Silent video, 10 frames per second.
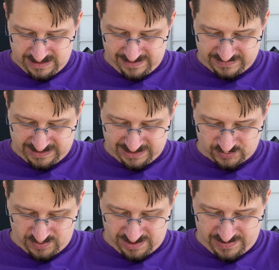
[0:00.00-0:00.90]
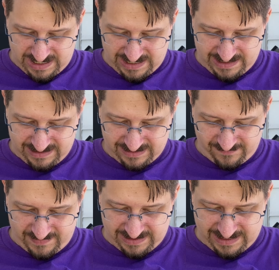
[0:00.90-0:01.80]
Have to catch one up high to
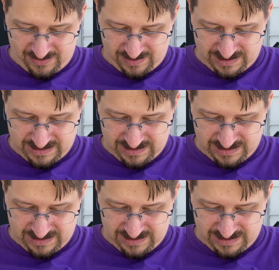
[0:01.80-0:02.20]
find out.